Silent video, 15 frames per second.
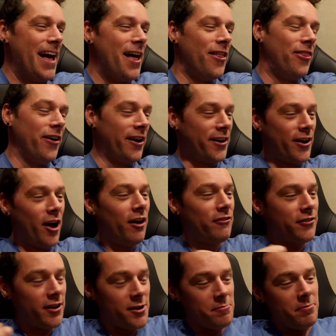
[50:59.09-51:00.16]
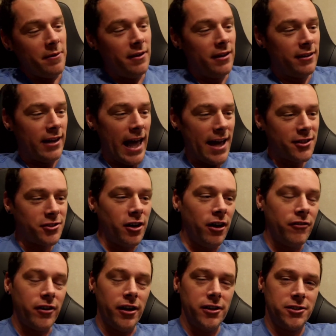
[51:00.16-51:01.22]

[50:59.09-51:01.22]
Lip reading: The golf cart, gas golf carts,